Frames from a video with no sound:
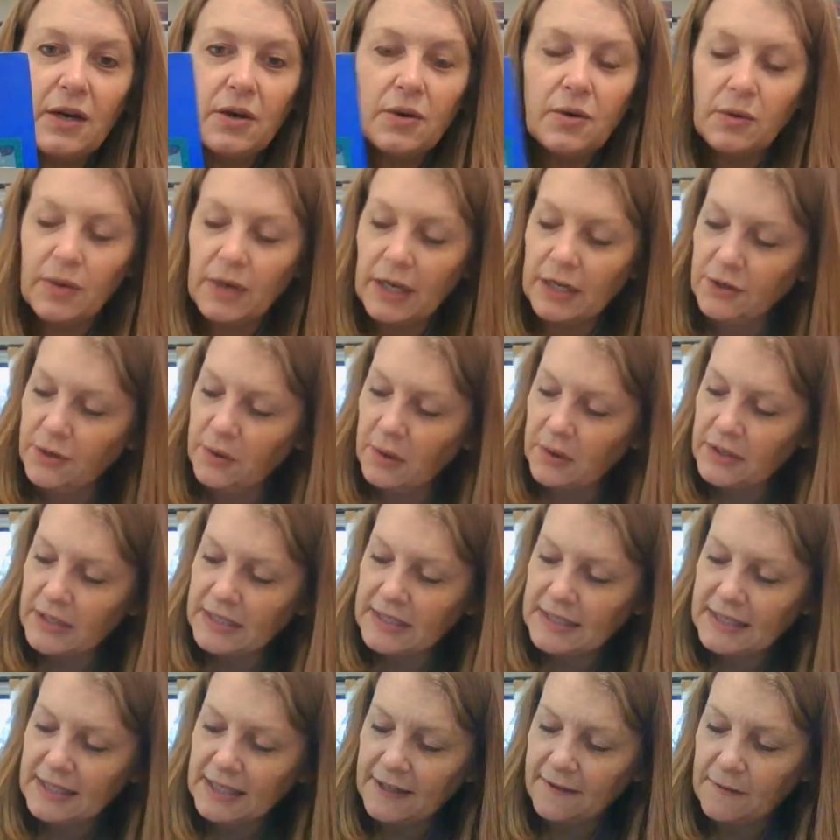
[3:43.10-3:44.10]
Ooh, can you
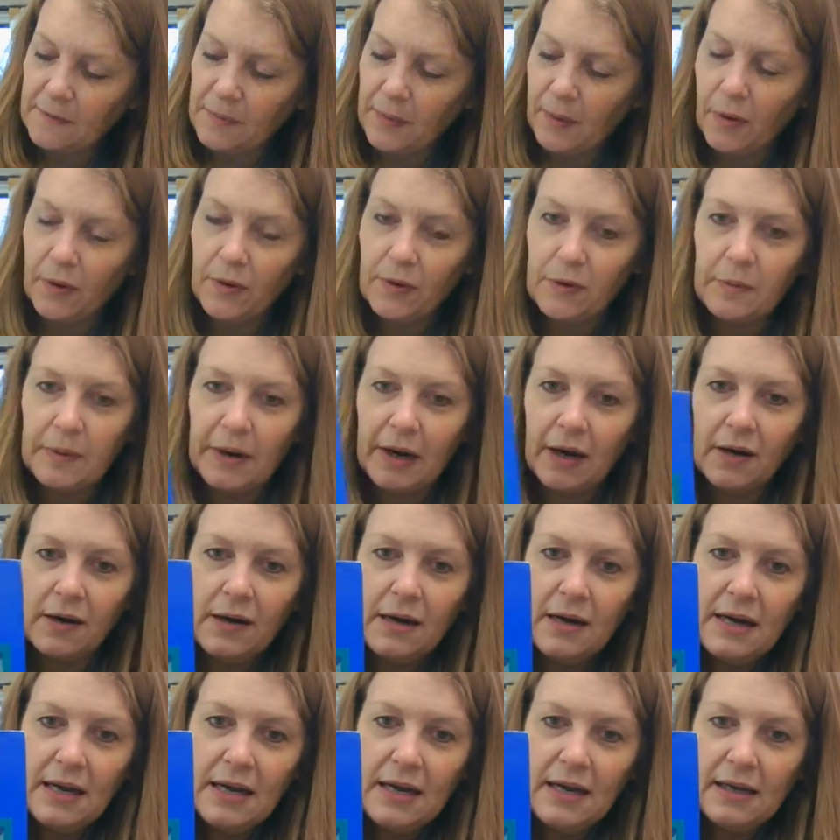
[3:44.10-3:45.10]
already see the polar
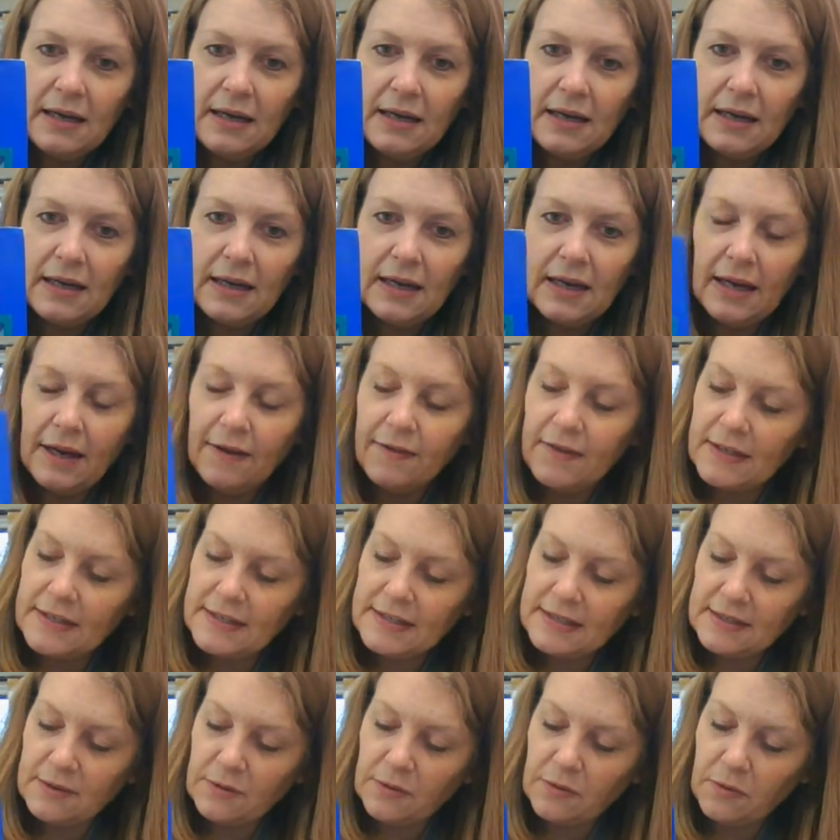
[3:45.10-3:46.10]
bear and
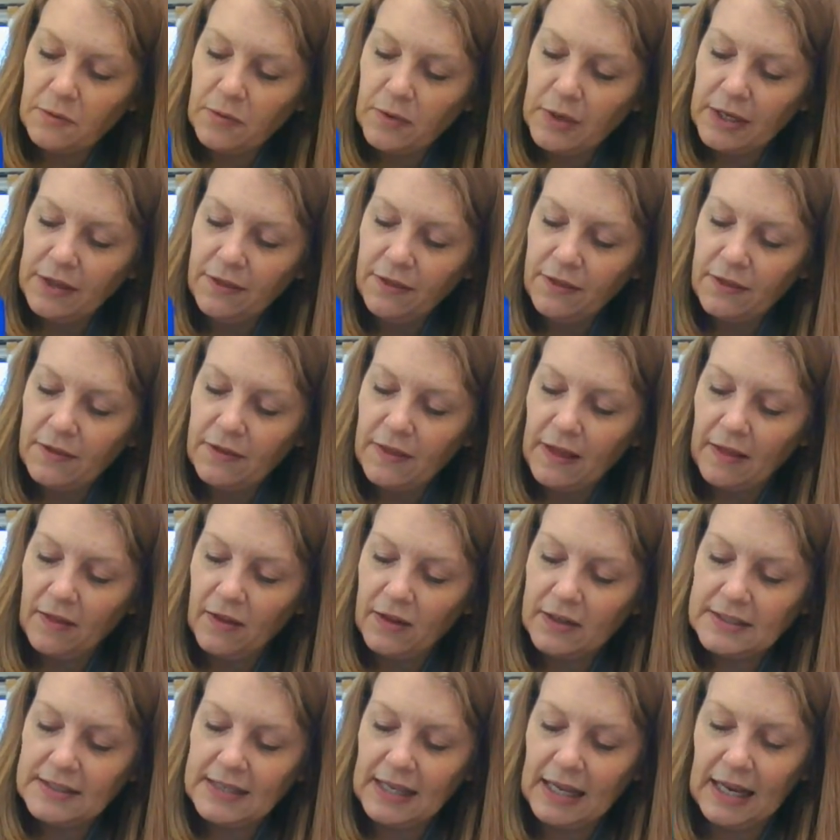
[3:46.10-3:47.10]
this wreath that
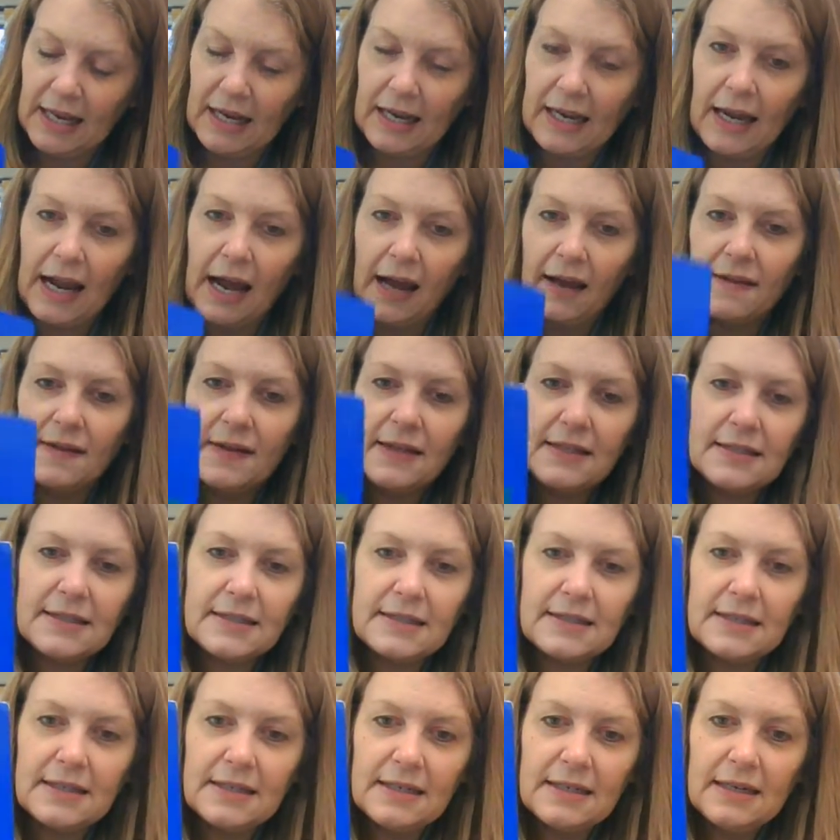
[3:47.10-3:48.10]
looks like a necklace?
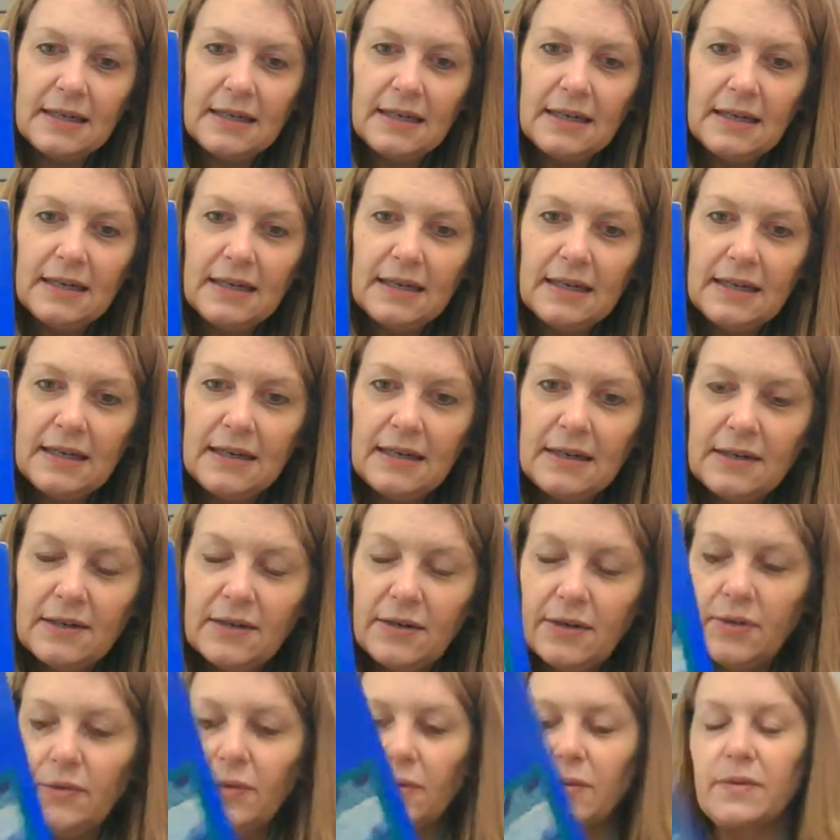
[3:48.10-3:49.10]

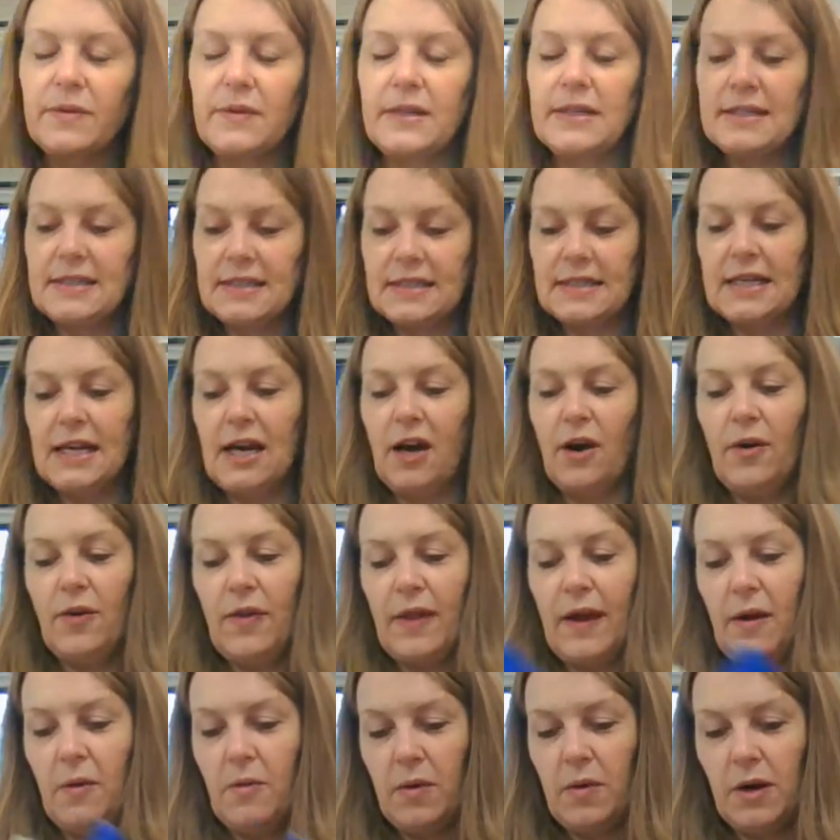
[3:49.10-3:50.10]
Ooh, let's see how
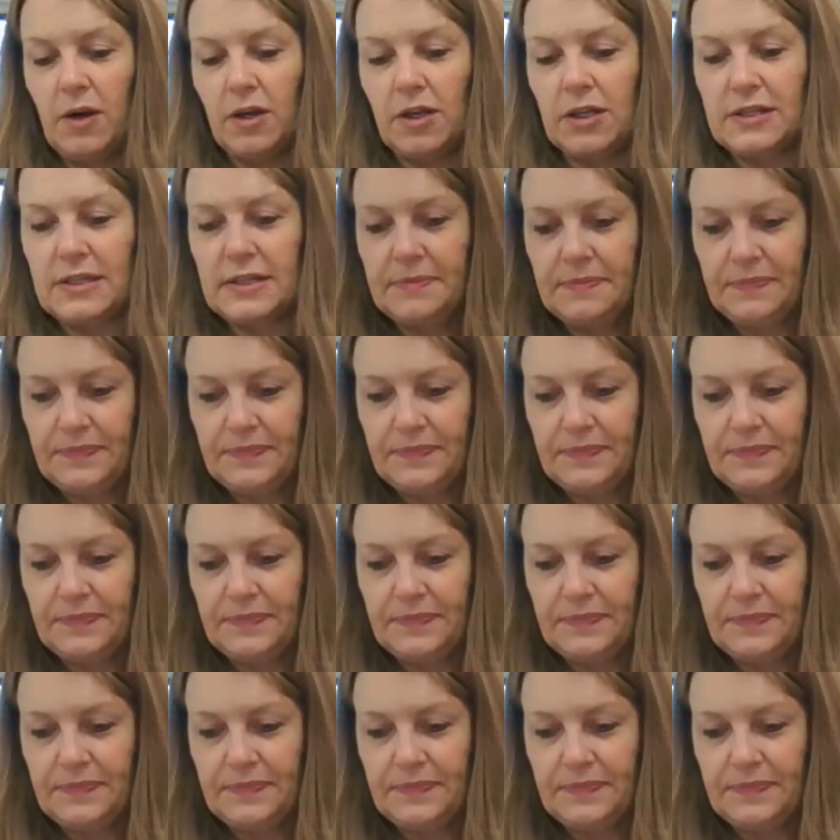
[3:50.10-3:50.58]
that works.